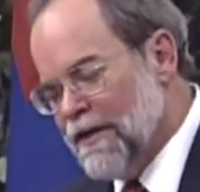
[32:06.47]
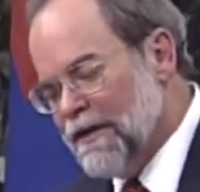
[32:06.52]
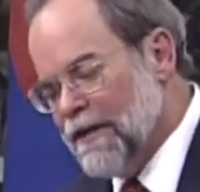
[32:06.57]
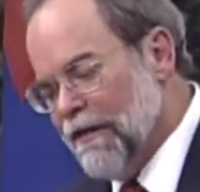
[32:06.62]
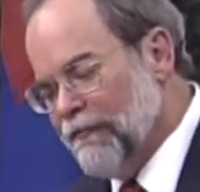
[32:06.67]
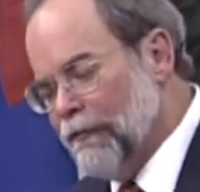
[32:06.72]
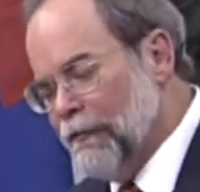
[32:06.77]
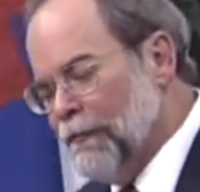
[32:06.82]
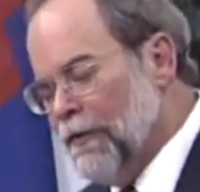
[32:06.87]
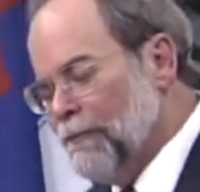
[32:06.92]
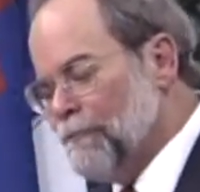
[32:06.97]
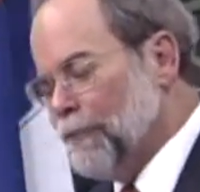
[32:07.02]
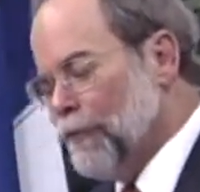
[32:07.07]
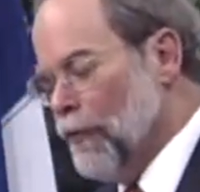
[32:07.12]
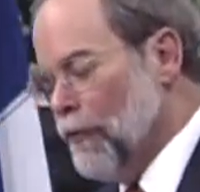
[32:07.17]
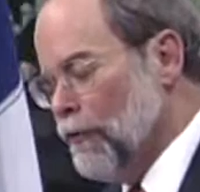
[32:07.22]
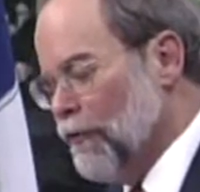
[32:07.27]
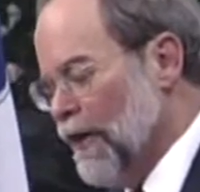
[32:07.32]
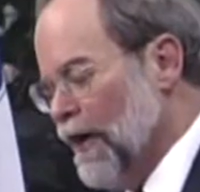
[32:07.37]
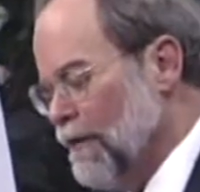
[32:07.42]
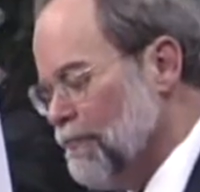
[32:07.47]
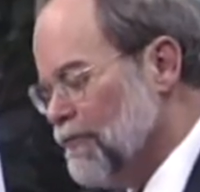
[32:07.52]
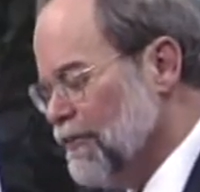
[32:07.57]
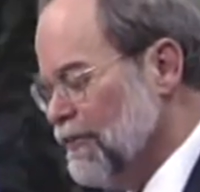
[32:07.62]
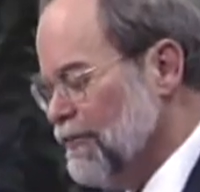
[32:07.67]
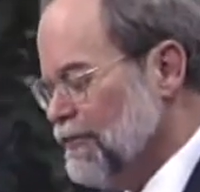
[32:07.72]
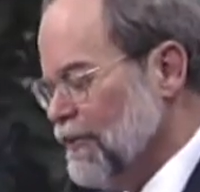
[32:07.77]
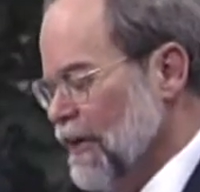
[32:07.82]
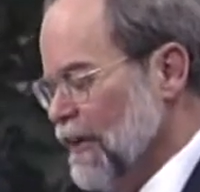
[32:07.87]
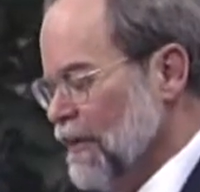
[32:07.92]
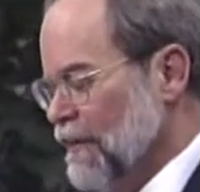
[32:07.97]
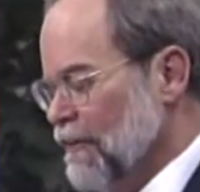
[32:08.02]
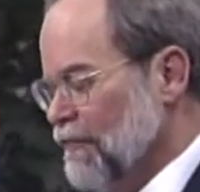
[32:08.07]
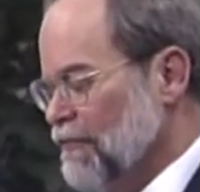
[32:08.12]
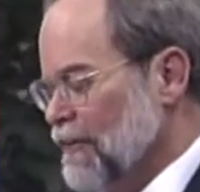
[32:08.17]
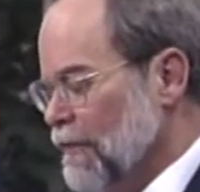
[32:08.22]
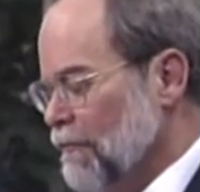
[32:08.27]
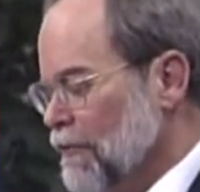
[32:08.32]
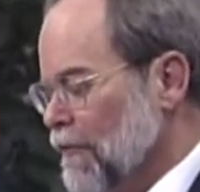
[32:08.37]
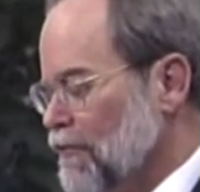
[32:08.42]
Government programs, he said in the
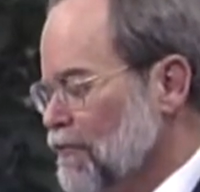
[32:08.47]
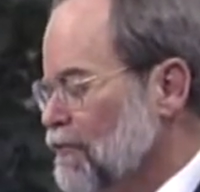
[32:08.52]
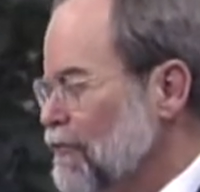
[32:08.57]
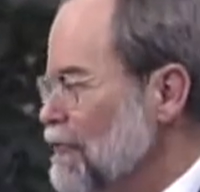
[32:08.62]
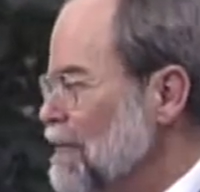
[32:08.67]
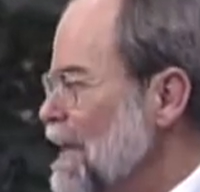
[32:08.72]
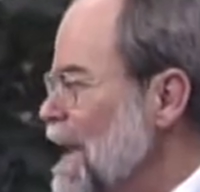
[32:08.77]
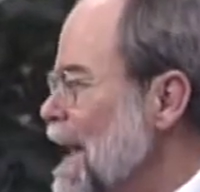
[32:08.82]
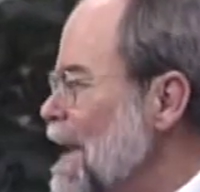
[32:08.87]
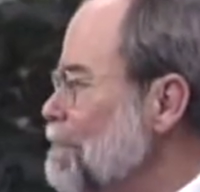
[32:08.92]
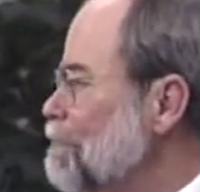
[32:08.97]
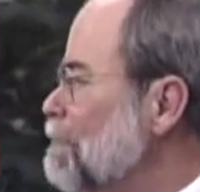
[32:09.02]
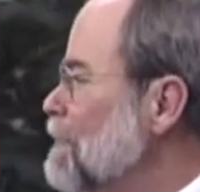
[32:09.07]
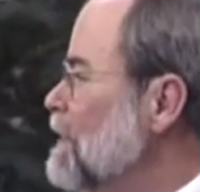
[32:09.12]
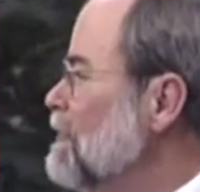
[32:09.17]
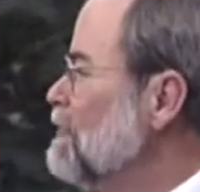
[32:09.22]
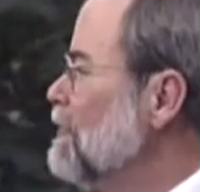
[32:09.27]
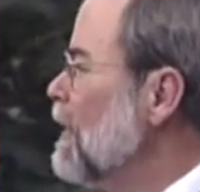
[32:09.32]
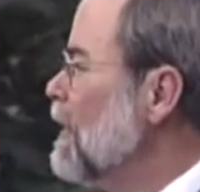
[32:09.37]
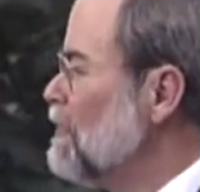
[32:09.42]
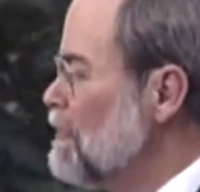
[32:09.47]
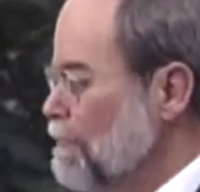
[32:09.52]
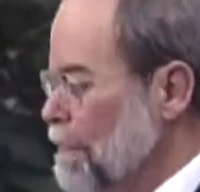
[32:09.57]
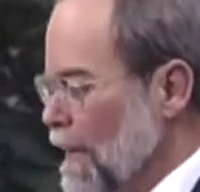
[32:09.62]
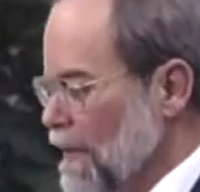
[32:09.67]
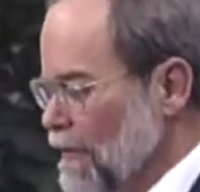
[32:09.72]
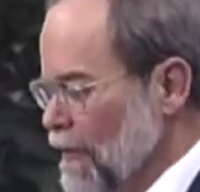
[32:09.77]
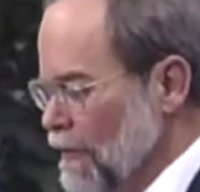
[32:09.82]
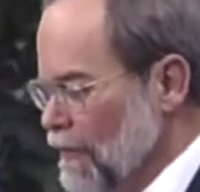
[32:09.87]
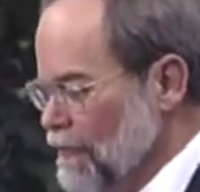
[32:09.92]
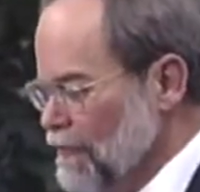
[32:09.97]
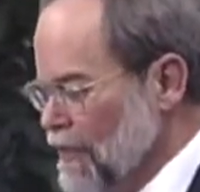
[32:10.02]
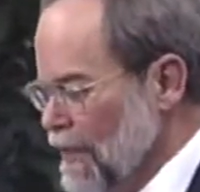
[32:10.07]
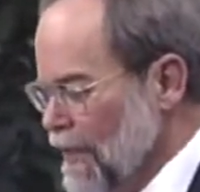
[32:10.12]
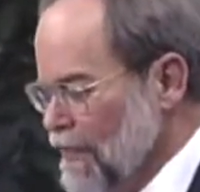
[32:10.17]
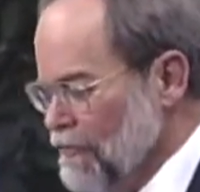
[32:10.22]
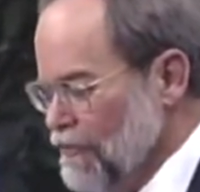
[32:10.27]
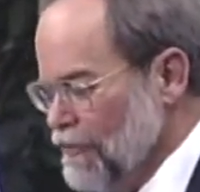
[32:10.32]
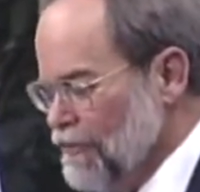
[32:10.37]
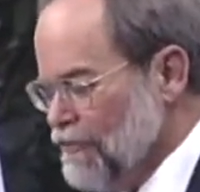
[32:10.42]
70s, should not be judged by their
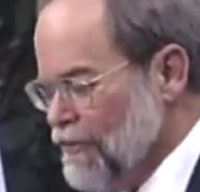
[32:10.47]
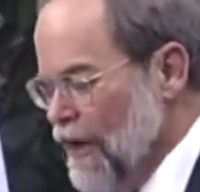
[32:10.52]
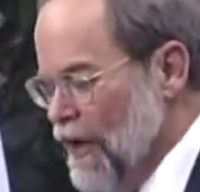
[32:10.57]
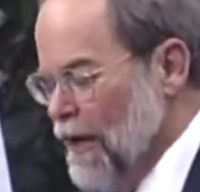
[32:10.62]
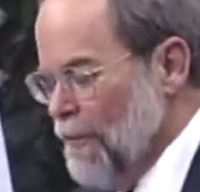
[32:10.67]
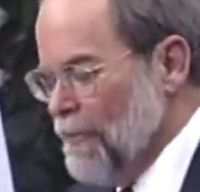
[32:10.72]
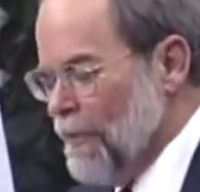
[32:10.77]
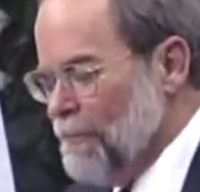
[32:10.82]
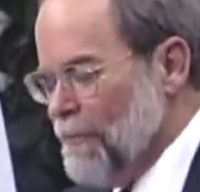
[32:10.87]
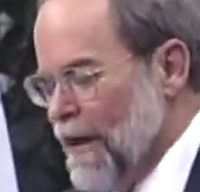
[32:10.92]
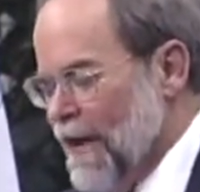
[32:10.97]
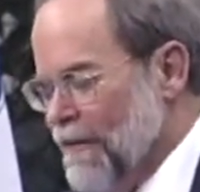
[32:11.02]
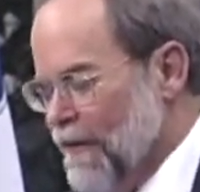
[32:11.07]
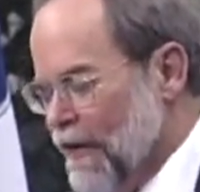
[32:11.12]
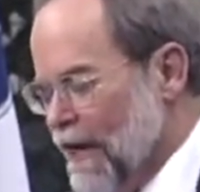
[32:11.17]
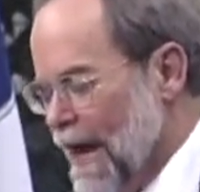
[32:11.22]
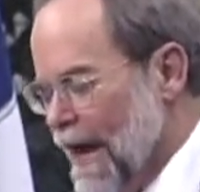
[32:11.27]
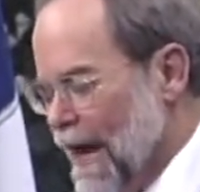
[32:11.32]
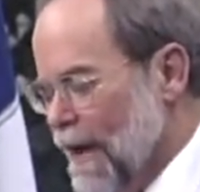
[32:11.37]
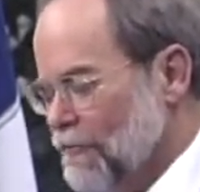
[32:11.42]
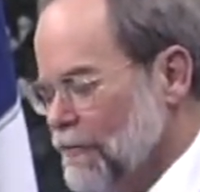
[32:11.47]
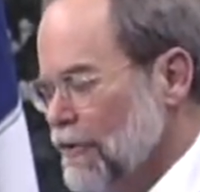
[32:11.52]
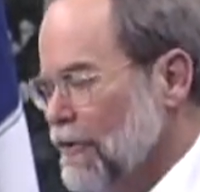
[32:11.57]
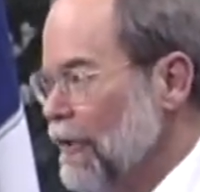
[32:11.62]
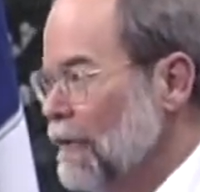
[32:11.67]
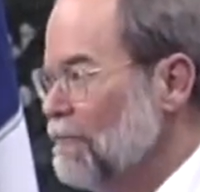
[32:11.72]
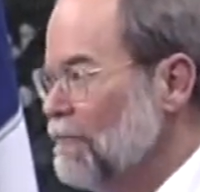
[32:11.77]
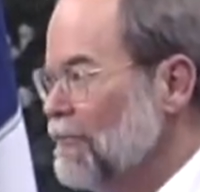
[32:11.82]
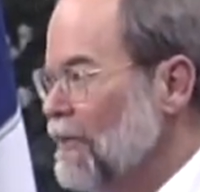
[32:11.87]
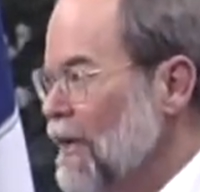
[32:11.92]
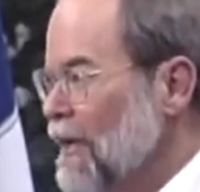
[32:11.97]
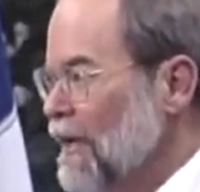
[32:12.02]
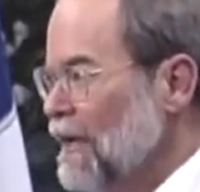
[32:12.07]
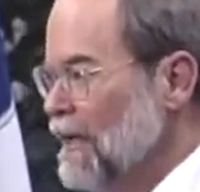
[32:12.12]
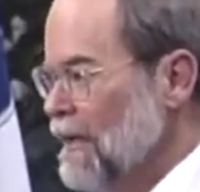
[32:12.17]
intentions, but by their outcomes.